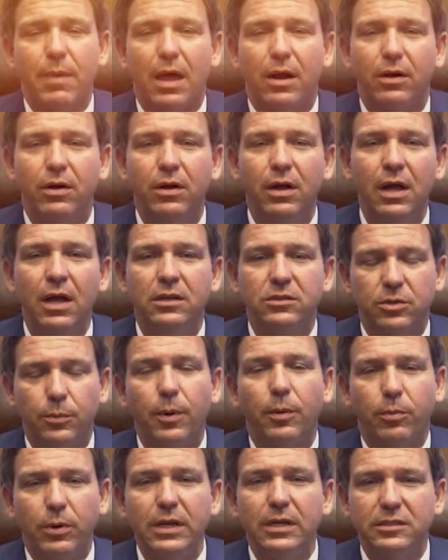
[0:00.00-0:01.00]
matter.
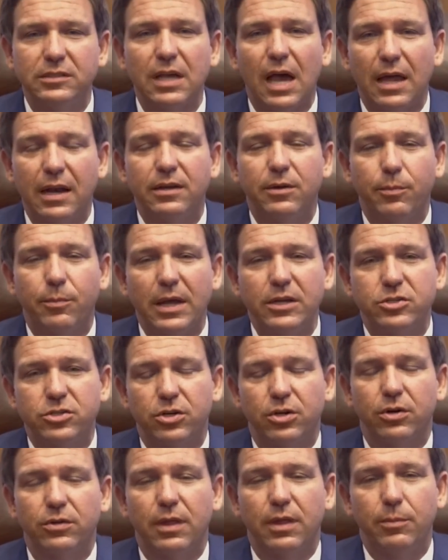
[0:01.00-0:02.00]
But we decided to make
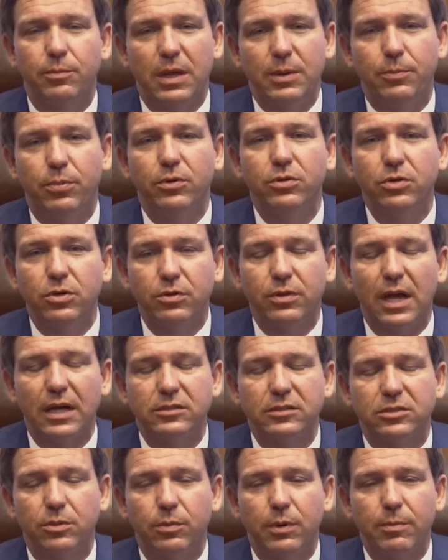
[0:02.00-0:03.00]
sure that people knew
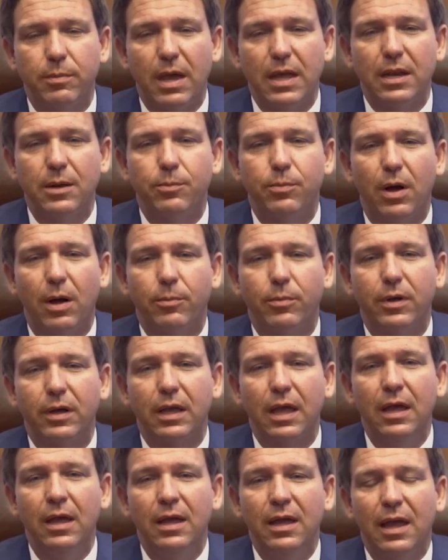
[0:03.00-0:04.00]
that, so we made it
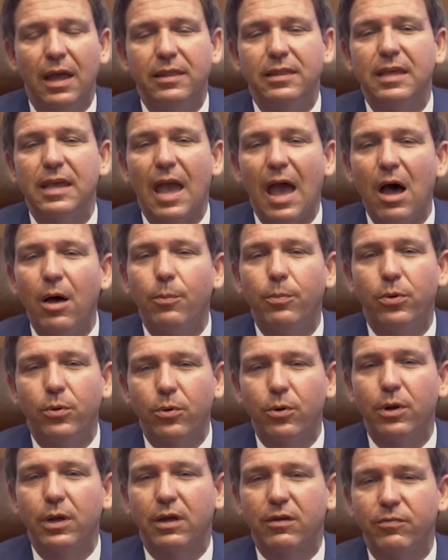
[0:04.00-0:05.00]
public. And the
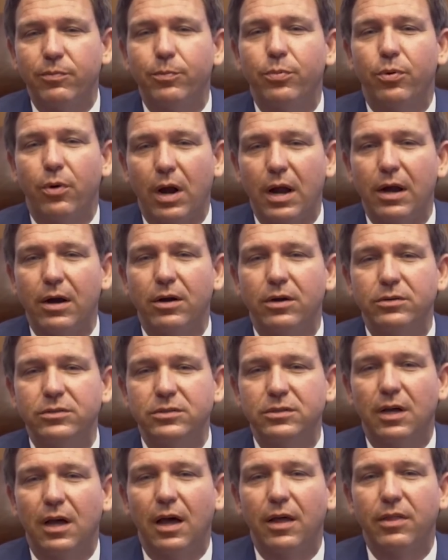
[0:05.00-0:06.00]
outpouring of
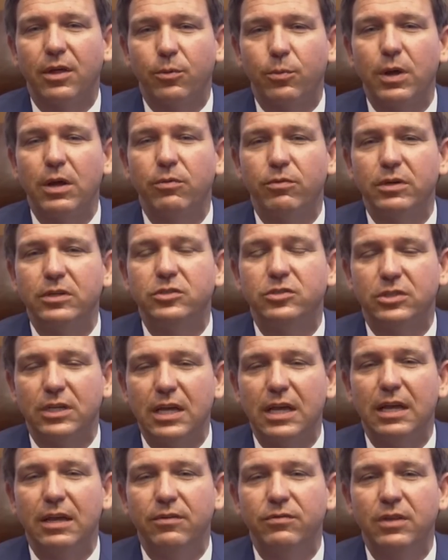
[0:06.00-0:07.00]
prayers that we
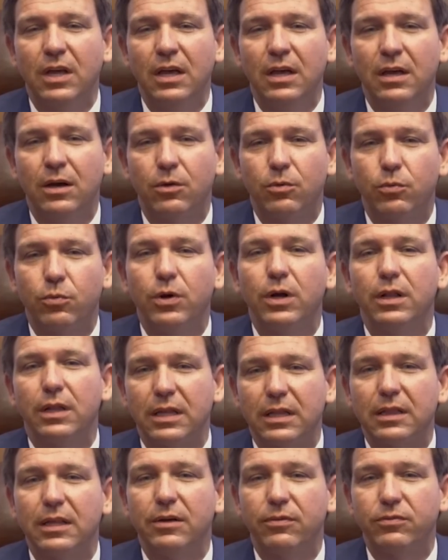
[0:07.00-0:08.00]
received
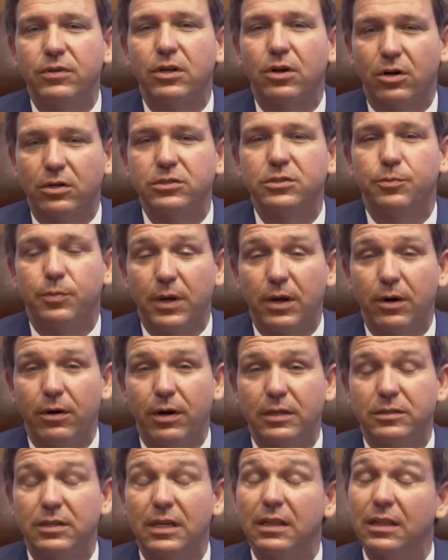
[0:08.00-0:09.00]
really lifted our
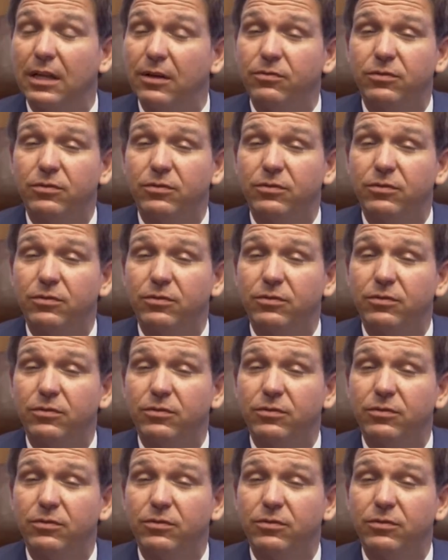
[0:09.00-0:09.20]
spirits. It